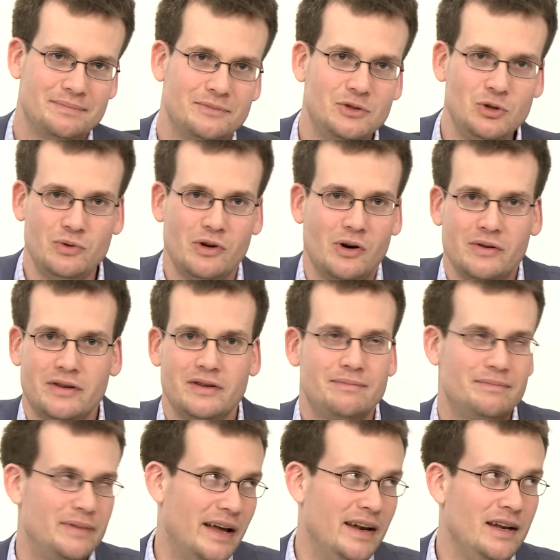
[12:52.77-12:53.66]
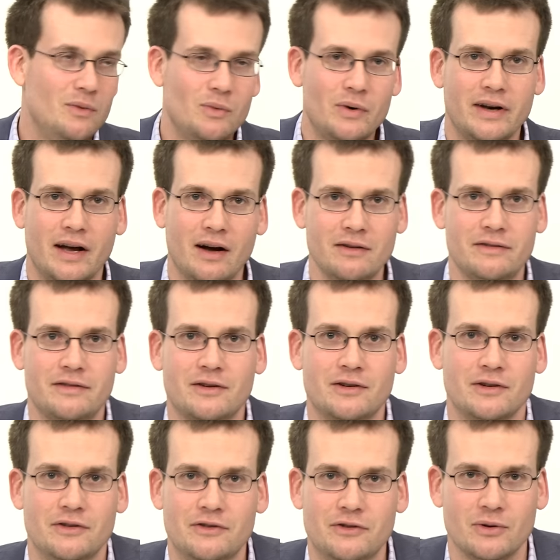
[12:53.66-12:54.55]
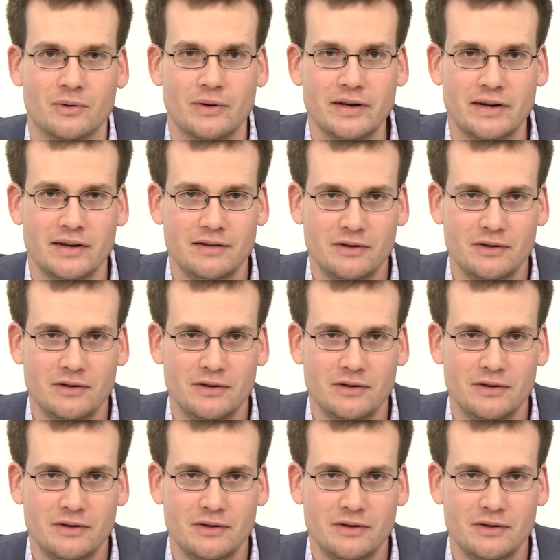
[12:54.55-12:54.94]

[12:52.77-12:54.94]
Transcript: You know that anyone else could do it,